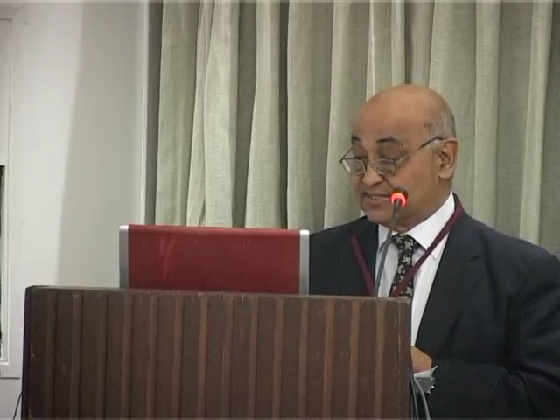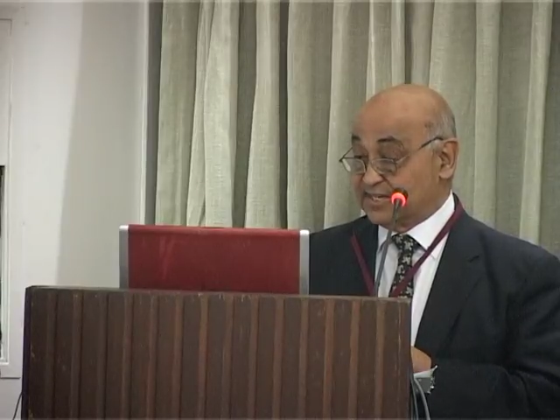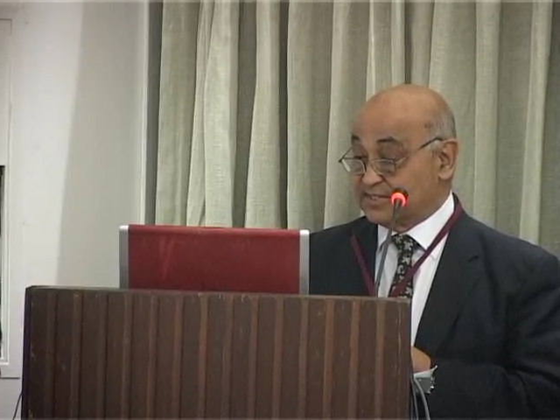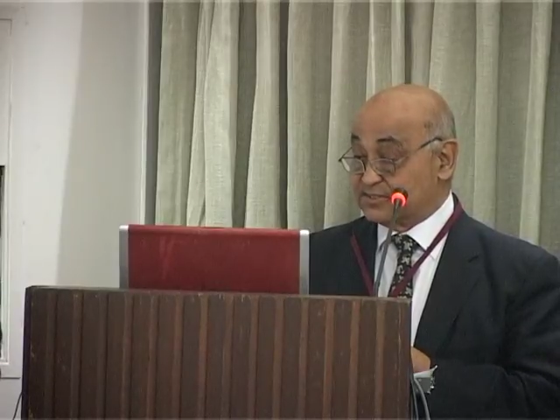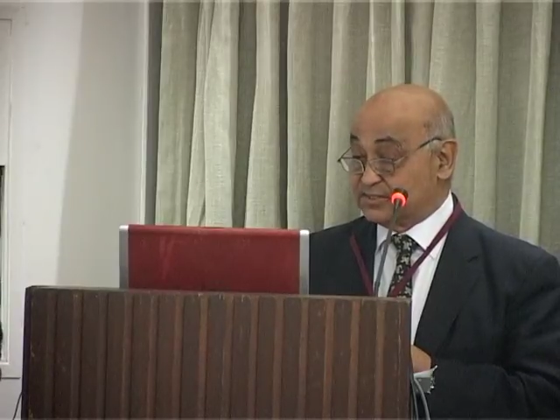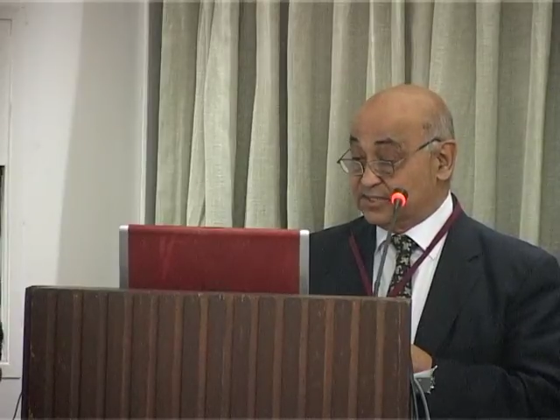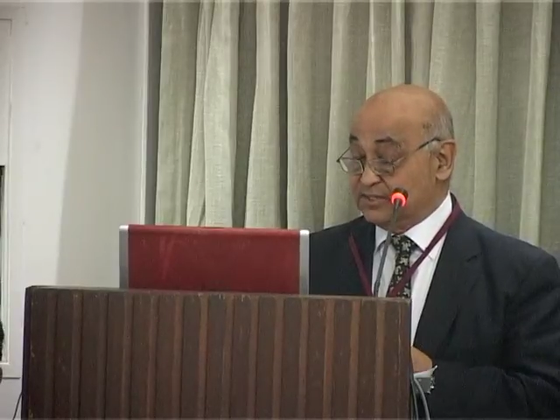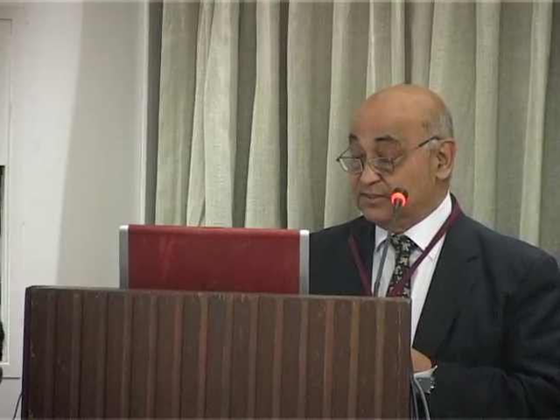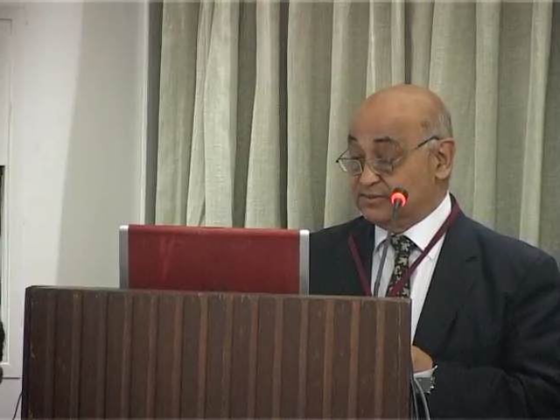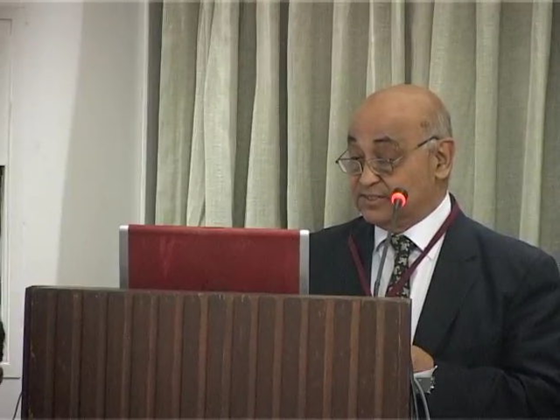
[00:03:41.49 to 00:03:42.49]

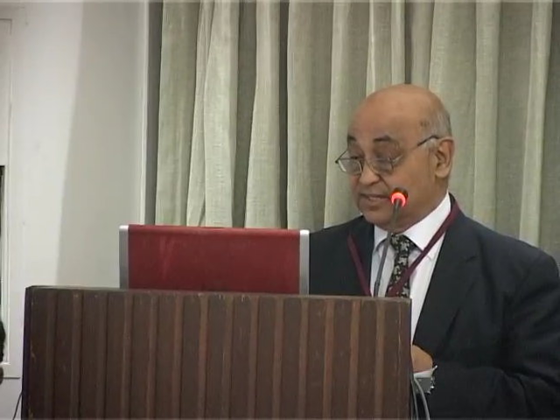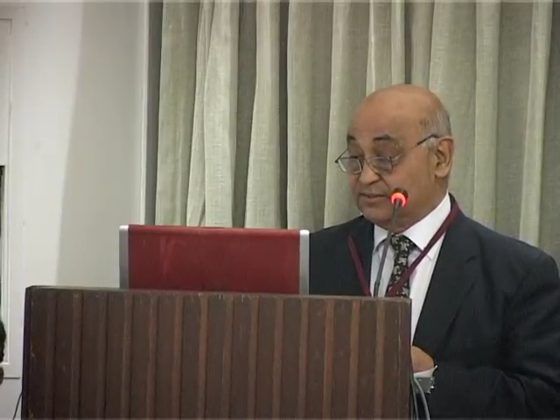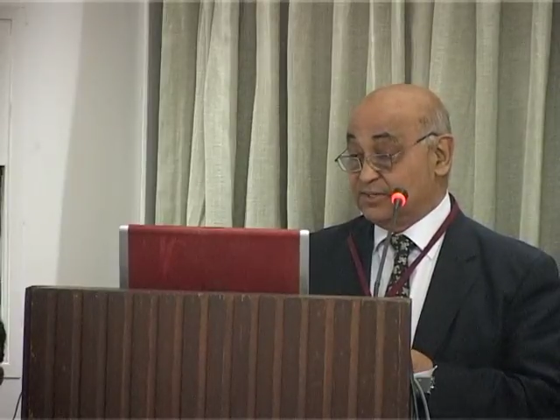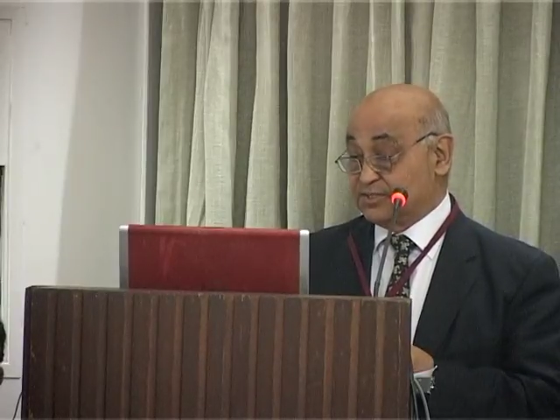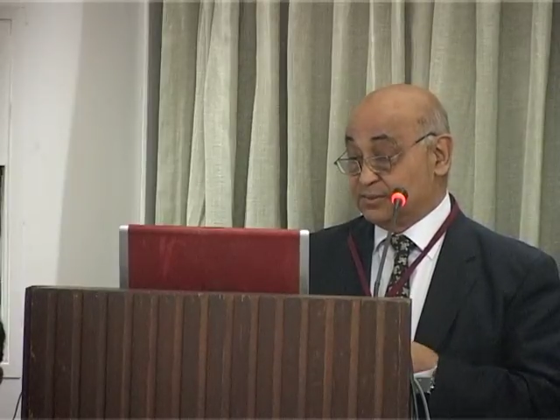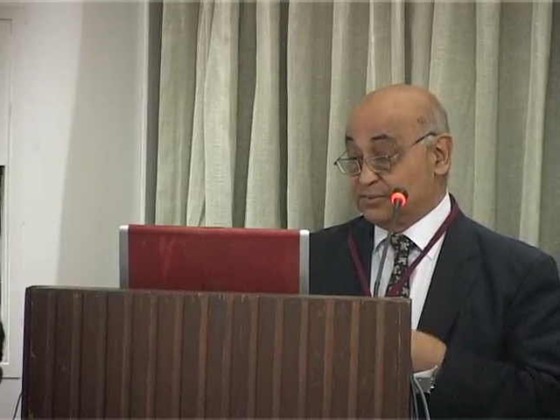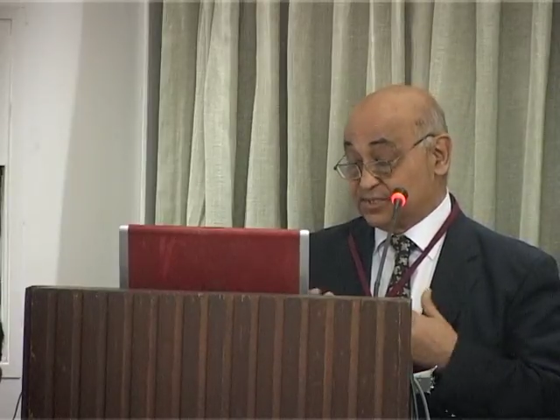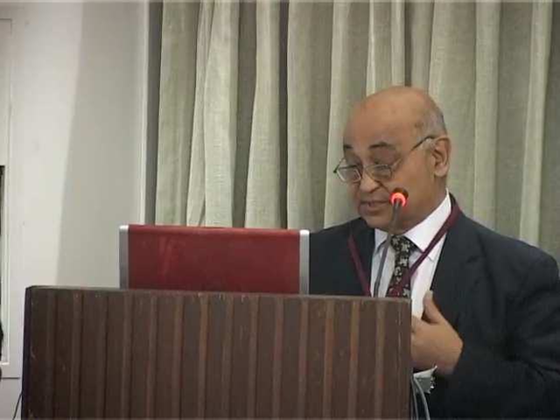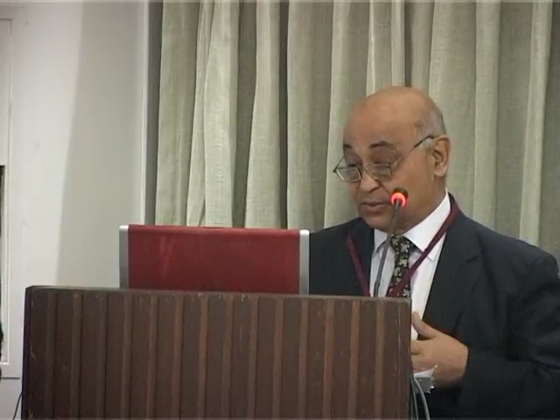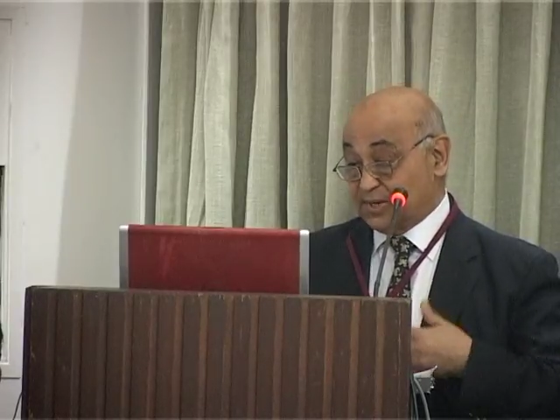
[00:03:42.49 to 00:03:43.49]
which
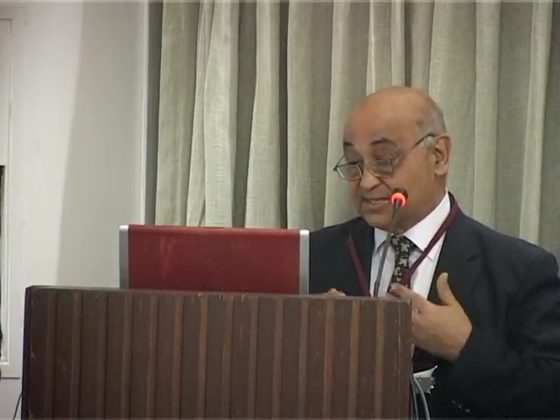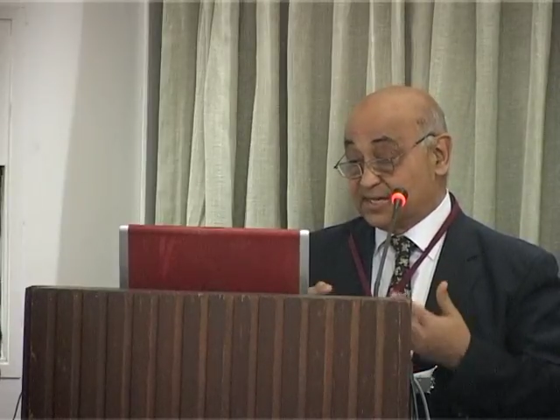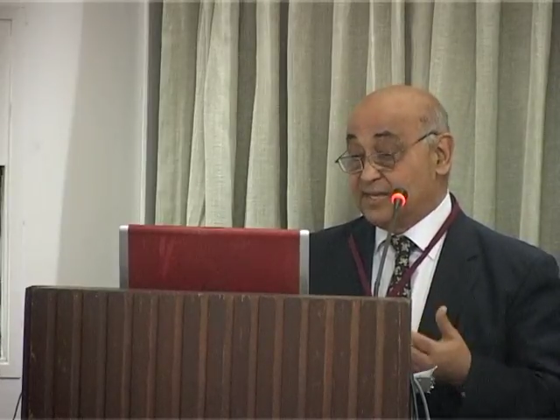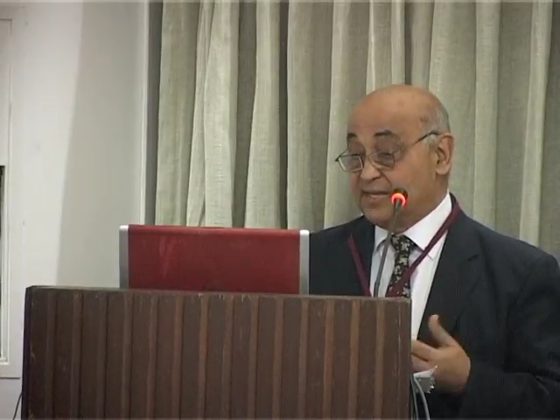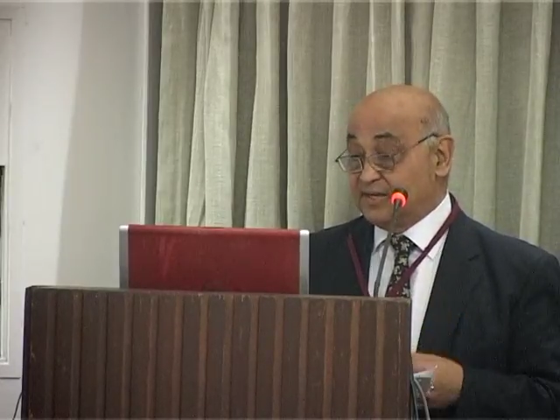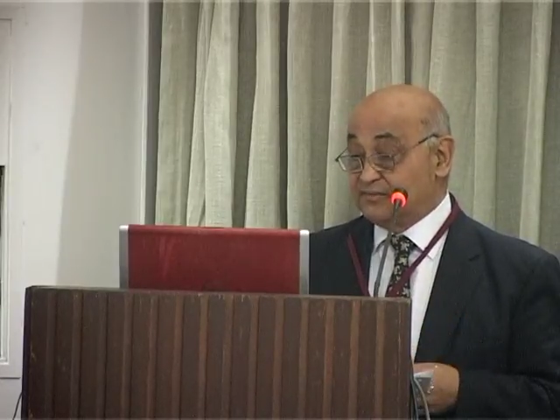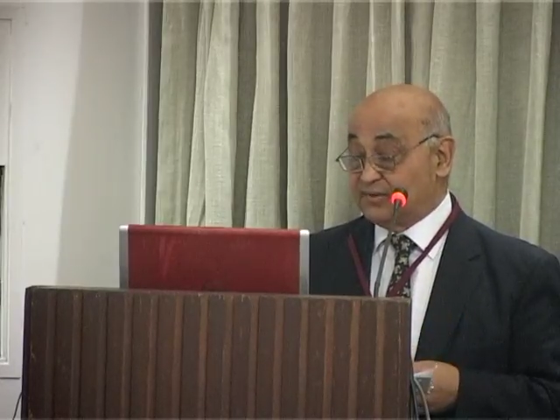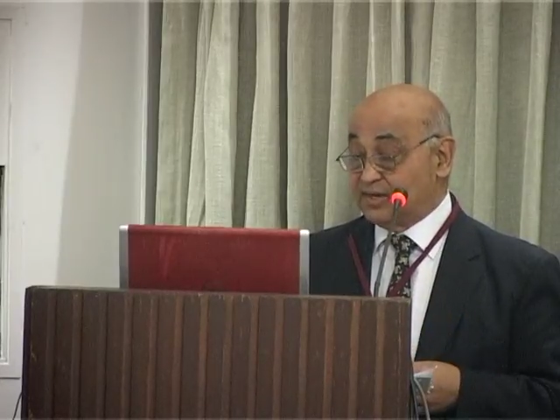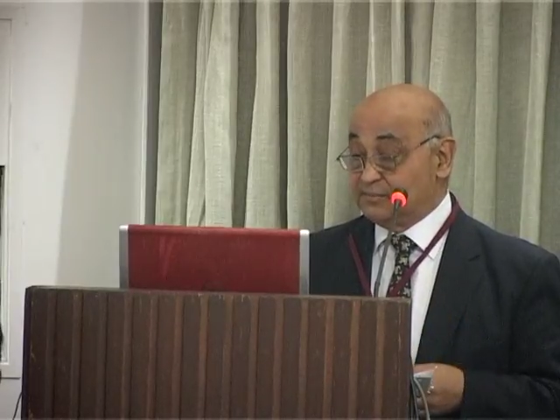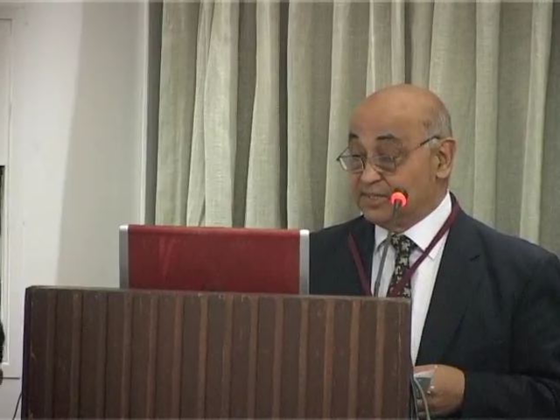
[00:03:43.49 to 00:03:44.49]
is quite
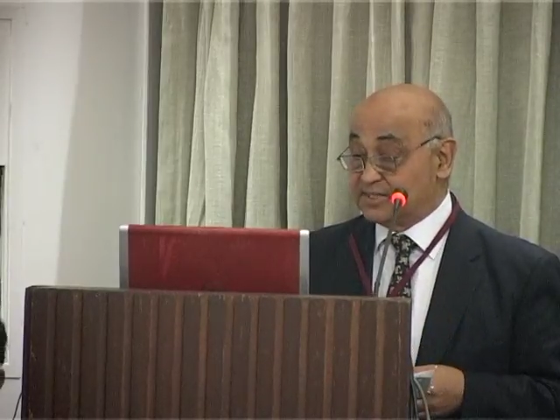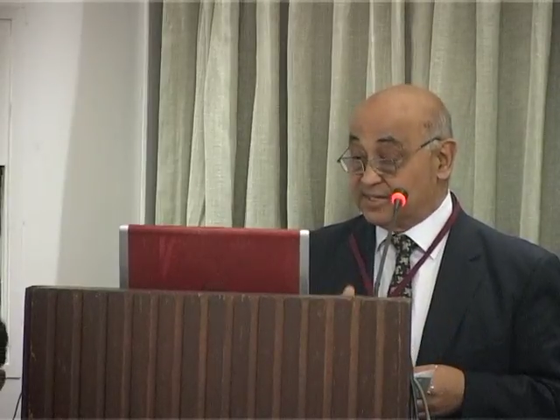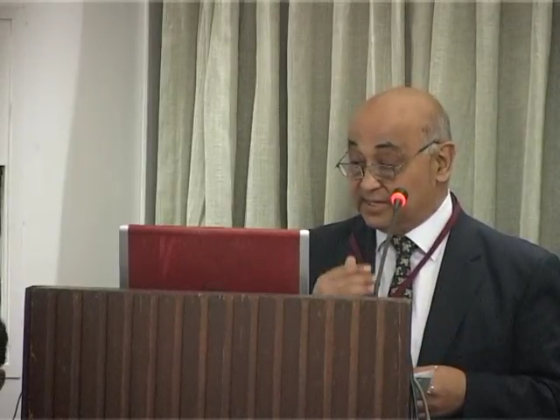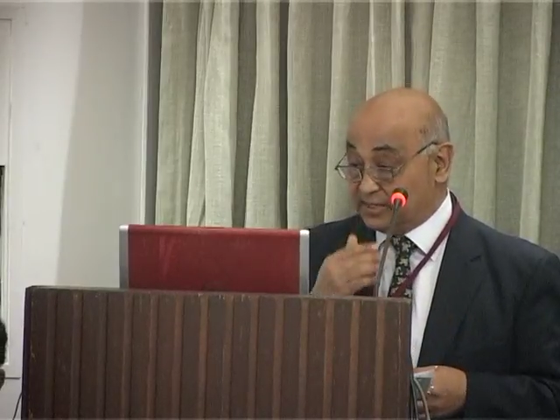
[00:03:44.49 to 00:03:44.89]
environmentally